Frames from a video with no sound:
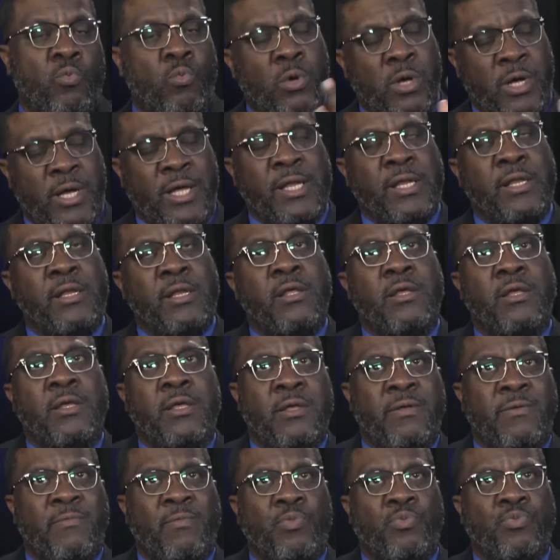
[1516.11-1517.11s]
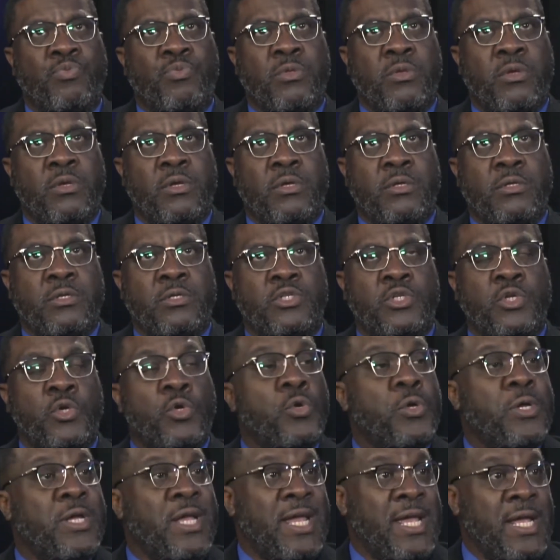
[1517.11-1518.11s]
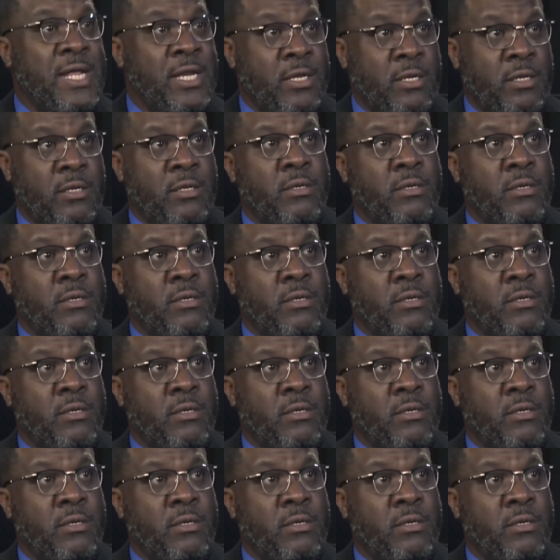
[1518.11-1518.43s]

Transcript: one, to create.